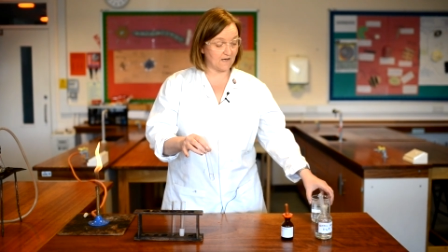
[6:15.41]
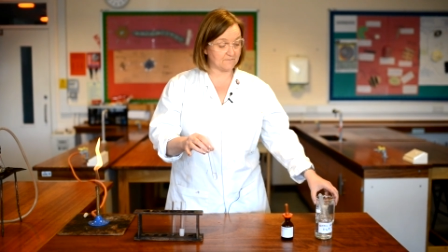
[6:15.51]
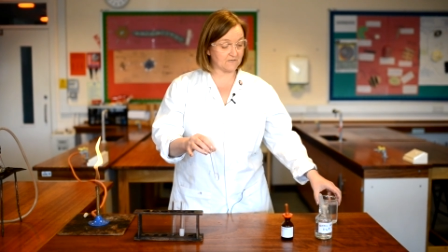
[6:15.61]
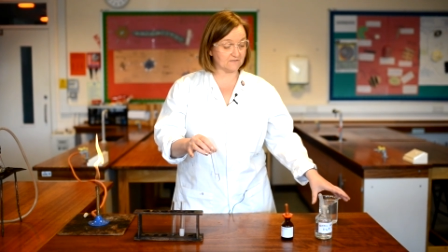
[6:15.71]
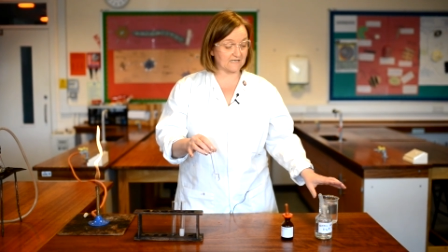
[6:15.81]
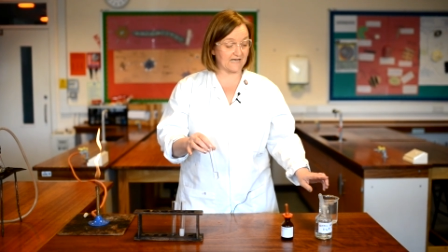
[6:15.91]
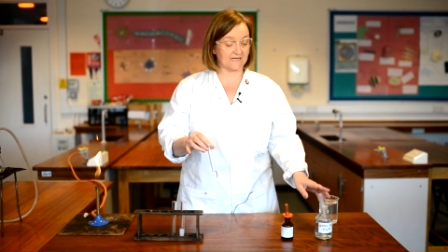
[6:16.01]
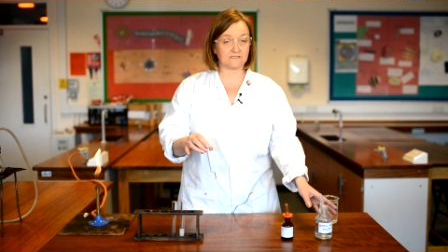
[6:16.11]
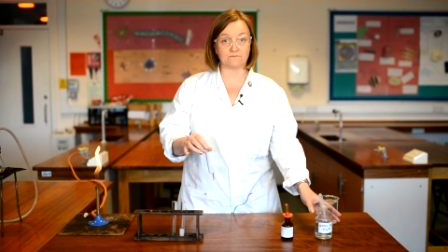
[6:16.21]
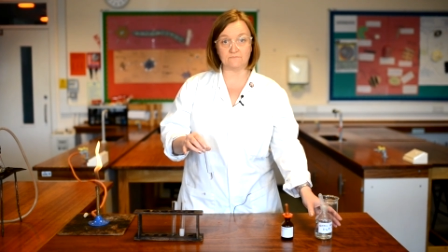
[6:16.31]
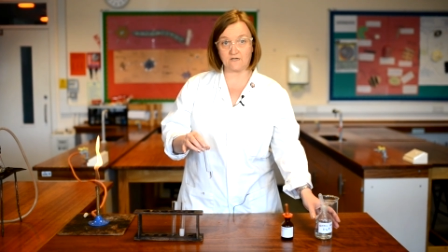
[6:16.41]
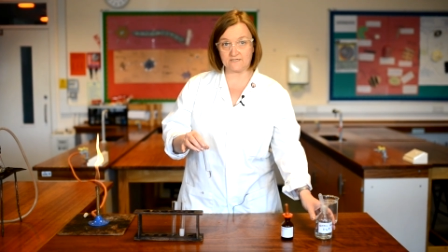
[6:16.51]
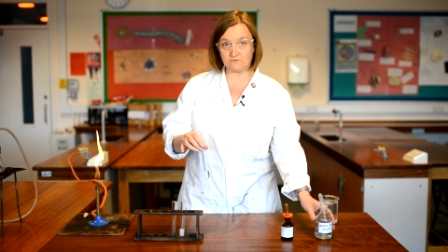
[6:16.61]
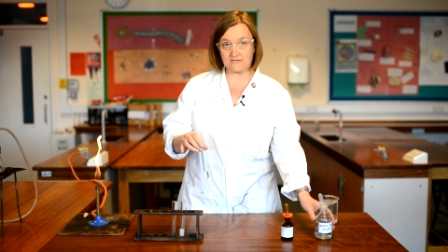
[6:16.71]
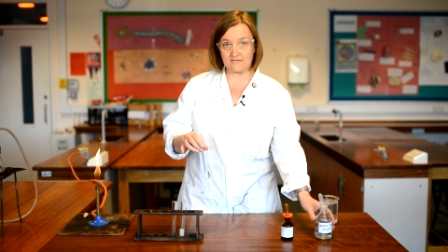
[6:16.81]
I'm going to add some
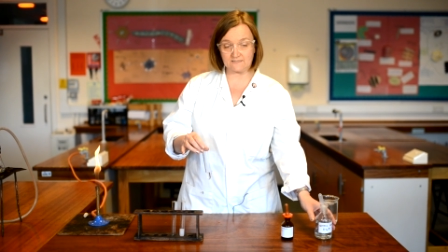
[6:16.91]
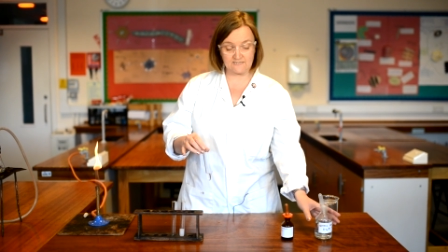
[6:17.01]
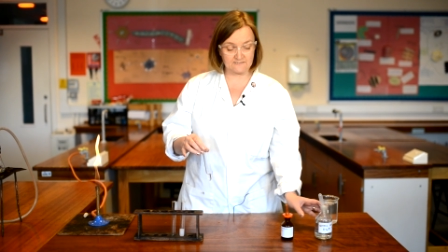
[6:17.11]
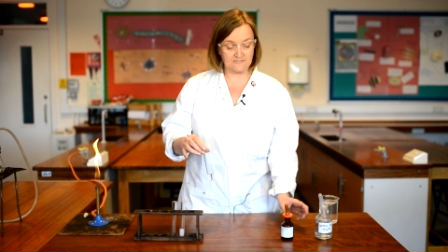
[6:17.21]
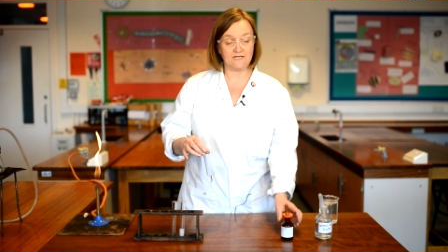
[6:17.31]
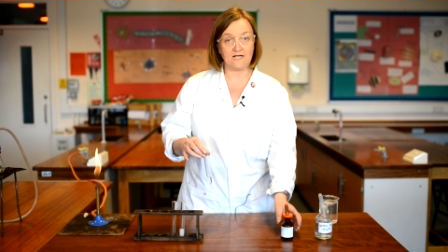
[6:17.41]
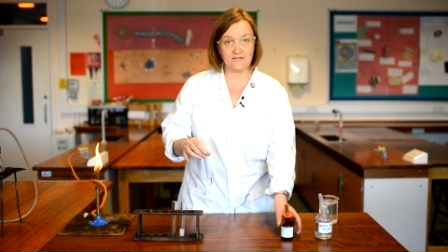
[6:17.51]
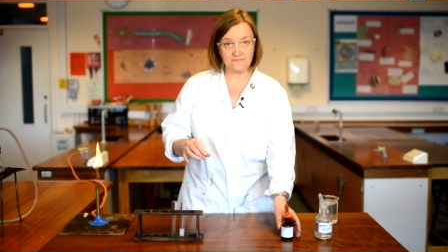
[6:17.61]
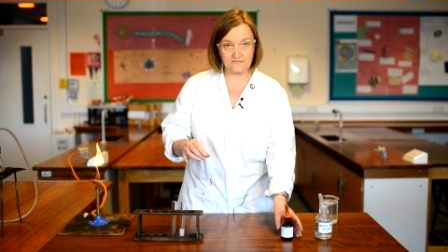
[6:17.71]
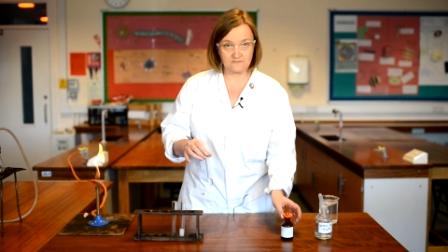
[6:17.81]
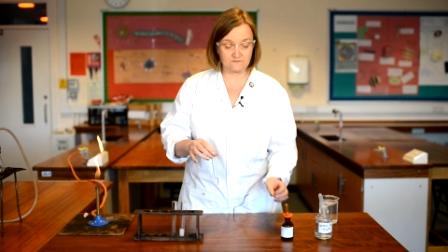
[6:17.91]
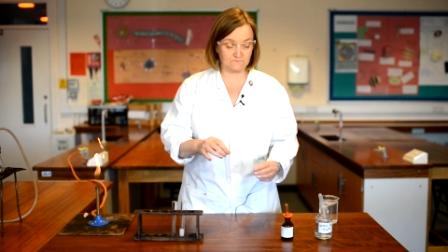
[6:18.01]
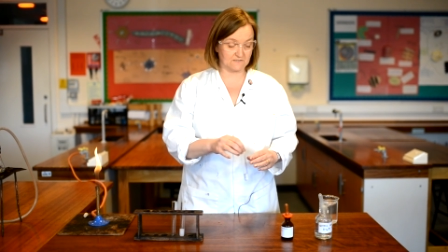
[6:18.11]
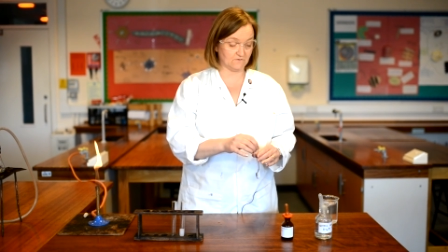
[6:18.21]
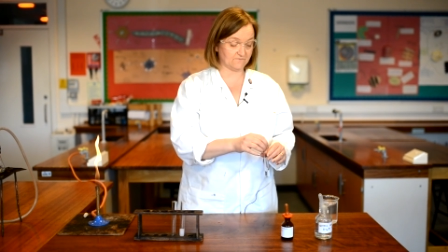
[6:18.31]
nitric acid and then
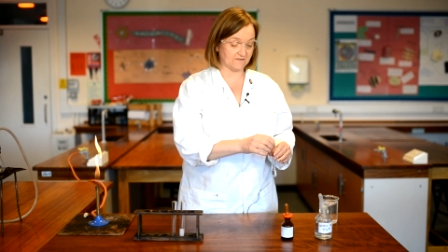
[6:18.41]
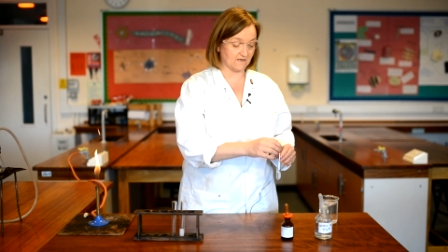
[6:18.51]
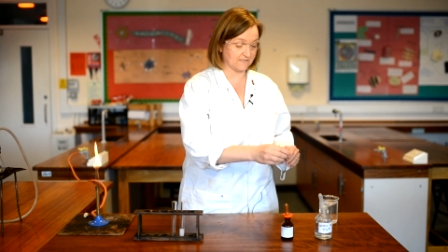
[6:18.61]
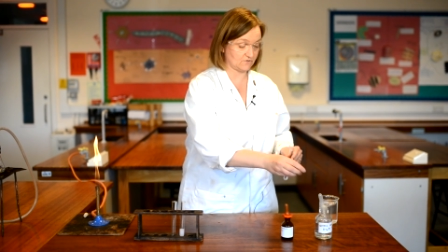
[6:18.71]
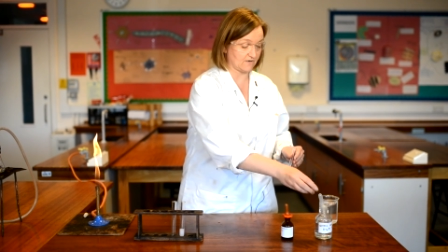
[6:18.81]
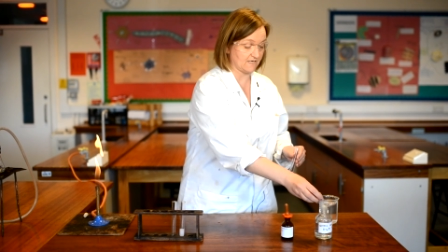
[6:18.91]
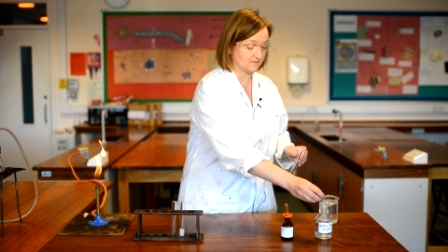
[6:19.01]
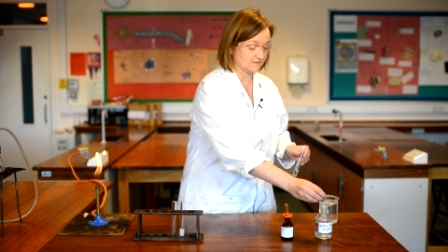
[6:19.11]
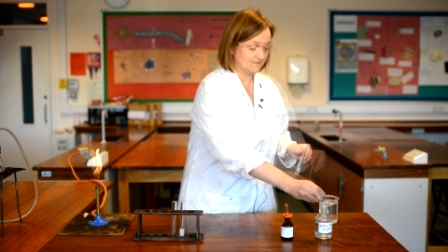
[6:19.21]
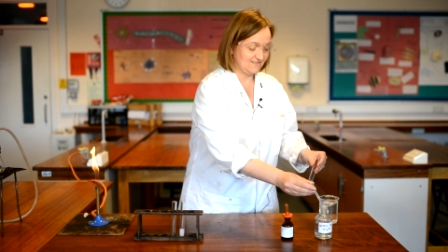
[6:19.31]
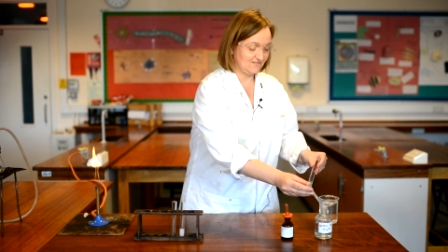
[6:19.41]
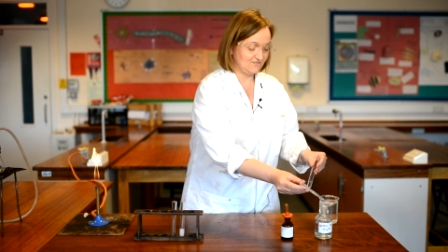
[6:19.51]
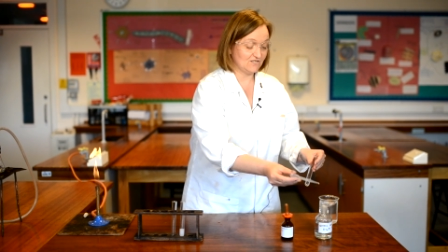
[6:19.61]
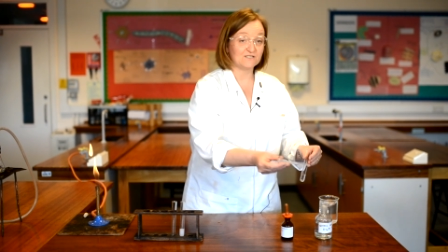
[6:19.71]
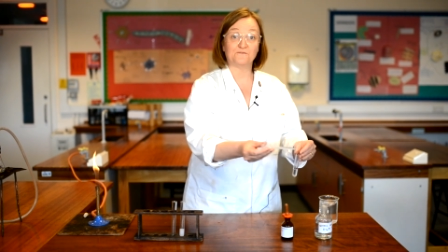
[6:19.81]
some silver nitrate.
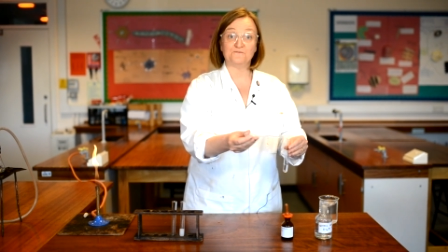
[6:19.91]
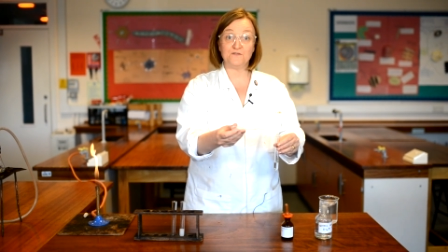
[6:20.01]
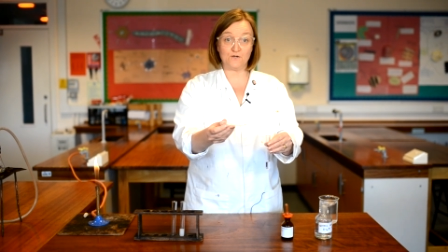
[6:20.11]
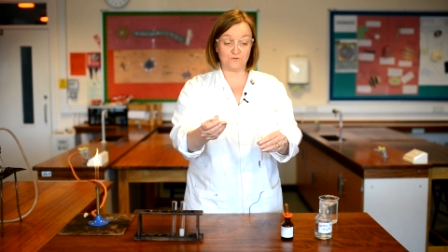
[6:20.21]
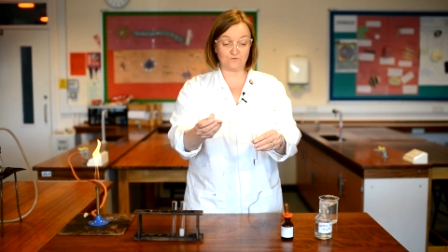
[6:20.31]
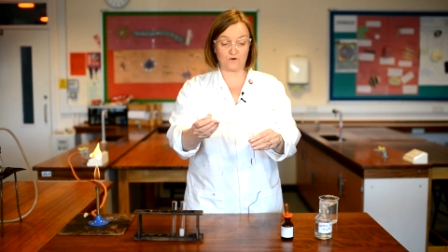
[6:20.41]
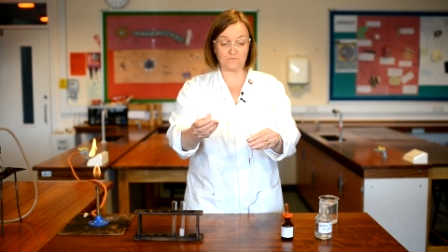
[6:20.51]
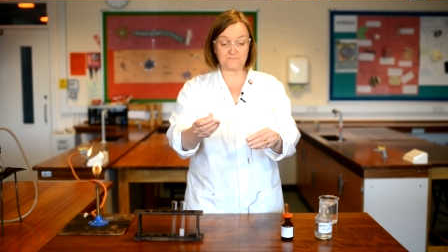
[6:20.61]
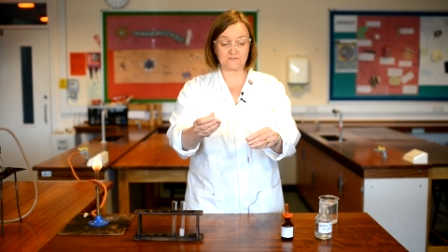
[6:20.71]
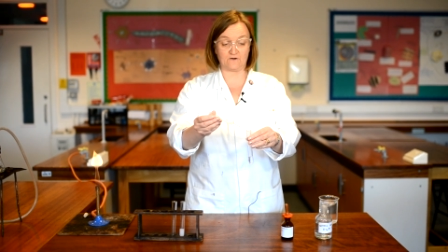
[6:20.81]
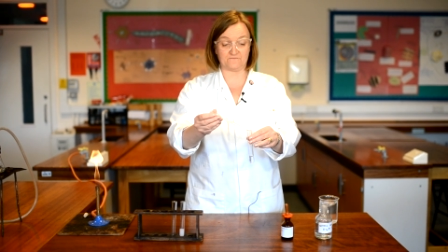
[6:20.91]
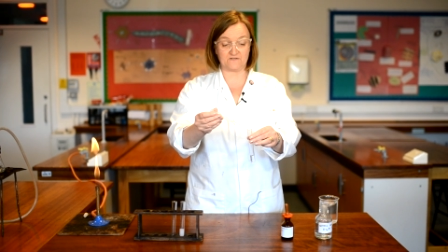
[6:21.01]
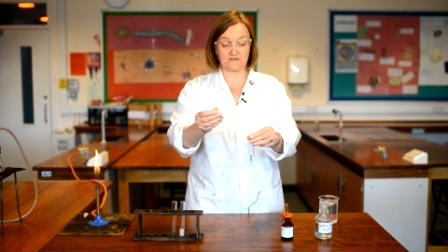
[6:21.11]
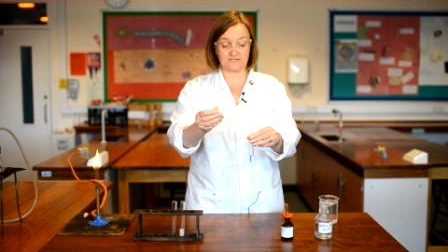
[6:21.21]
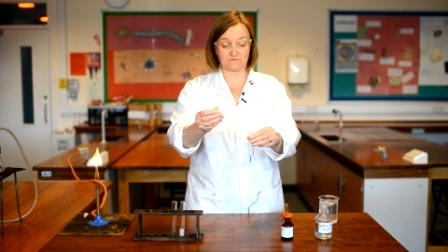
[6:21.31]
Just a few drops of
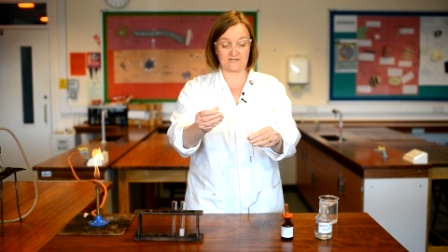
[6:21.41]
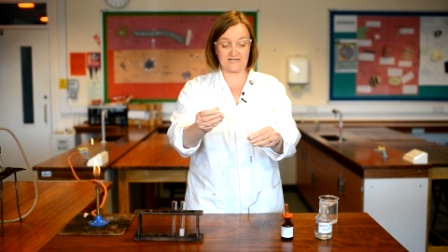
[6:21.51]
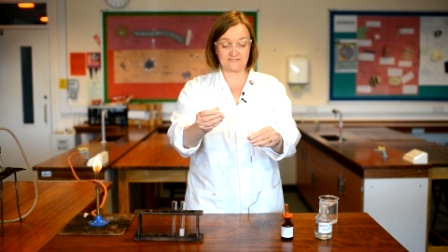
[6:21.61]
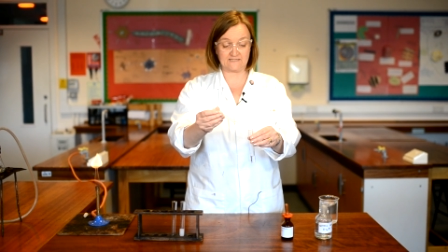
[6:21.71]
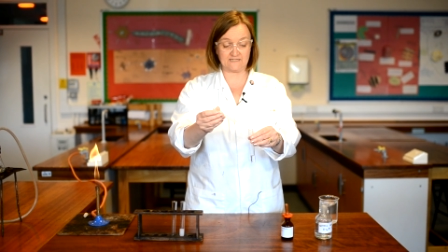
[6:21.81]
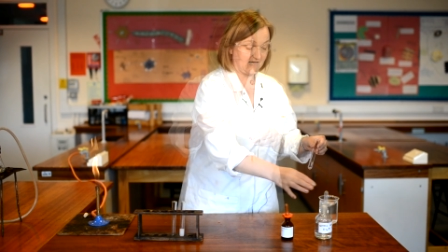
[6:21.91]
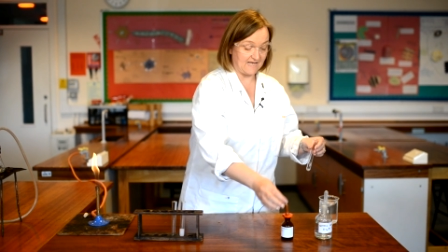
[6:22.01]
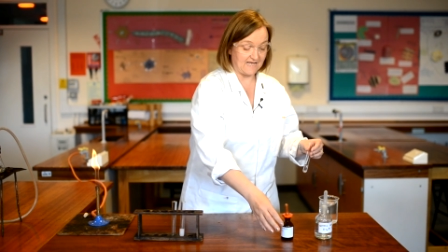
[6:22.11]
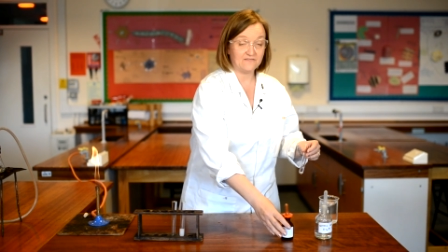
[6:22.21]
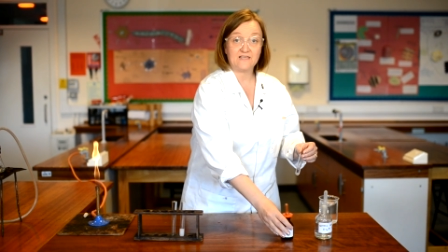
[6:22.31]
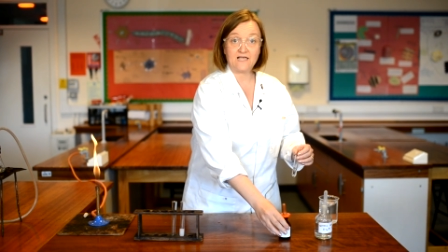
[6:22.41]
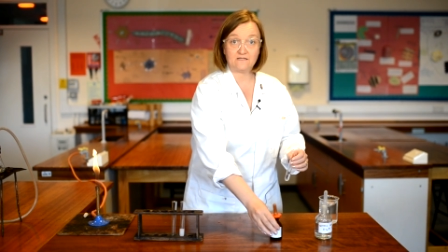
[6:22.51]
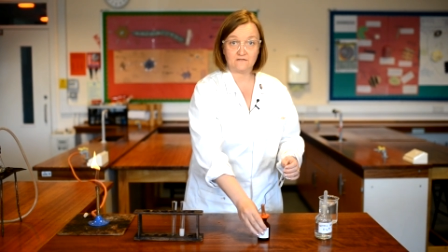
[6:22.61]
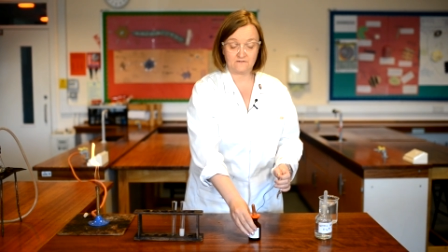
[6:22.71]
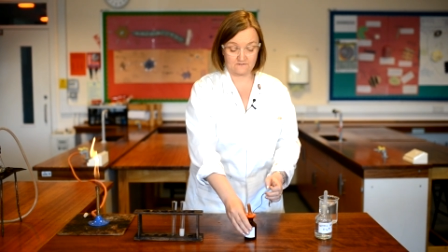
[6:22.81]
the nitric acid and
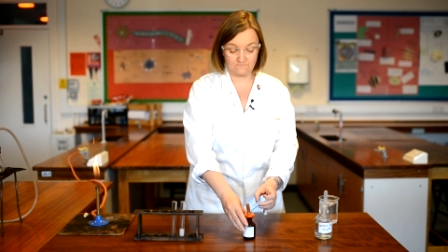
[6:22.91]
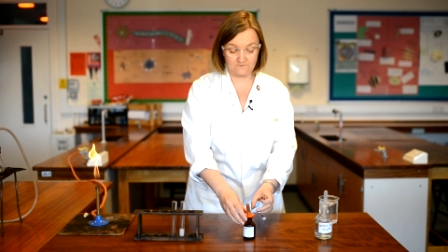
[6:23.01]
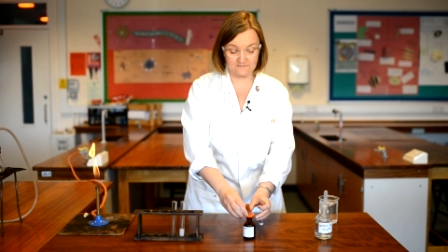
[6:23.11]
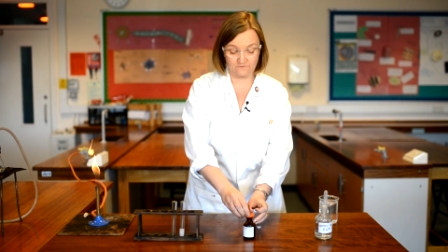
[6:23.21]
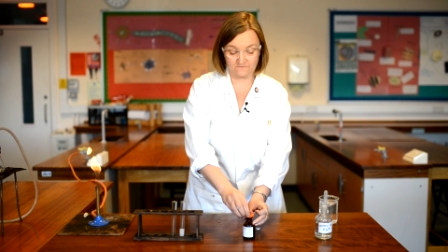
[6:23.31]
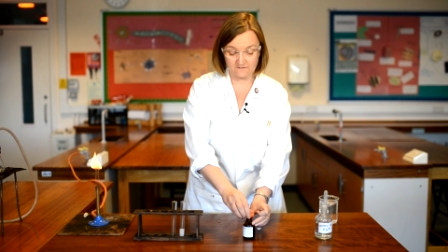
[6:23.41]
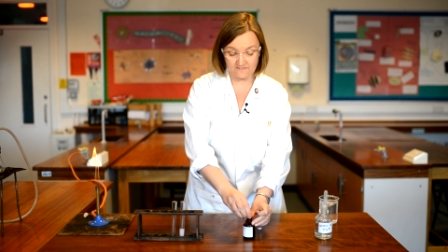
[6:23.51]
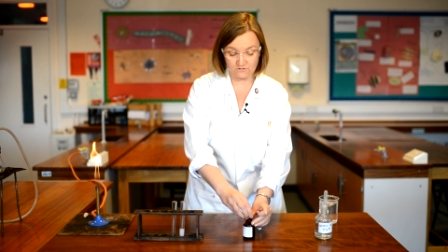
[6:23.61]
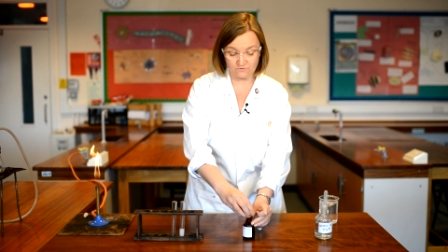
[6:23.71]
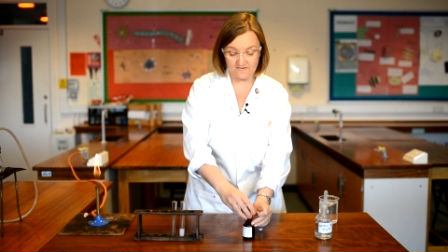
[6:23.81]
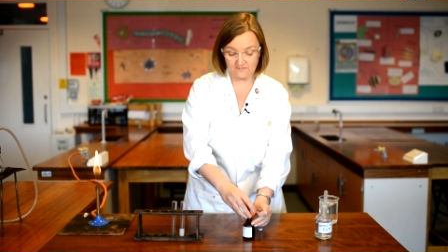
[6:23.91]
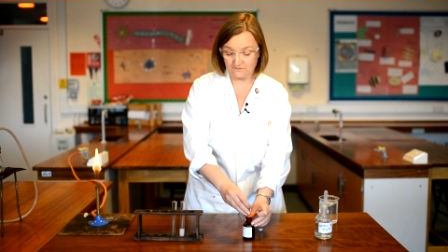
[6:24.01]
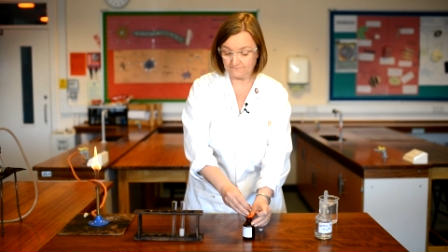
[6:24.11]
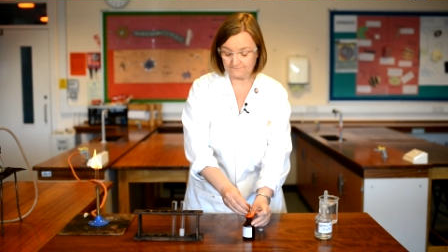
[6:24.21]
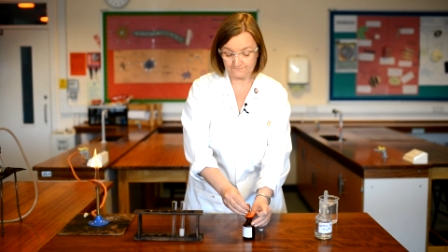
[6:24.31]
then some silver nitrate.